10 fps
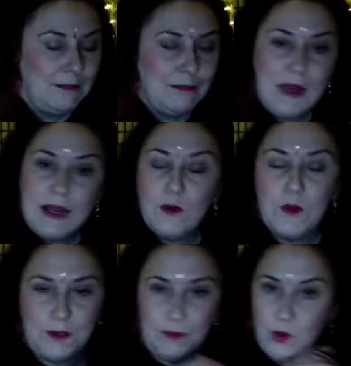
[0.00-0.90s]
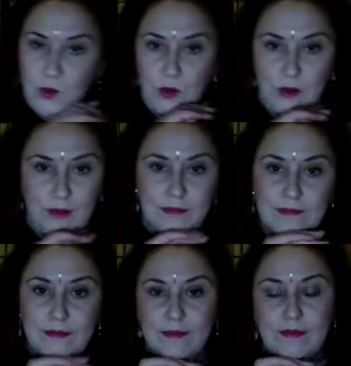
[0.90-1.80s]
big or small,
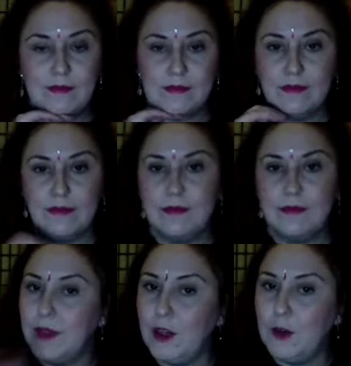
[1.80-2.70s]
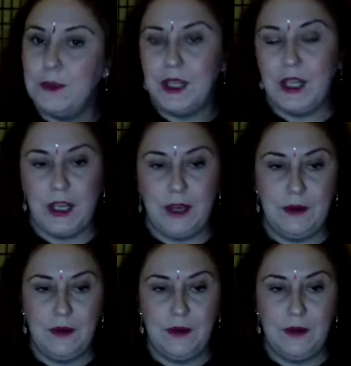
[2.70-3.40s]
up to you.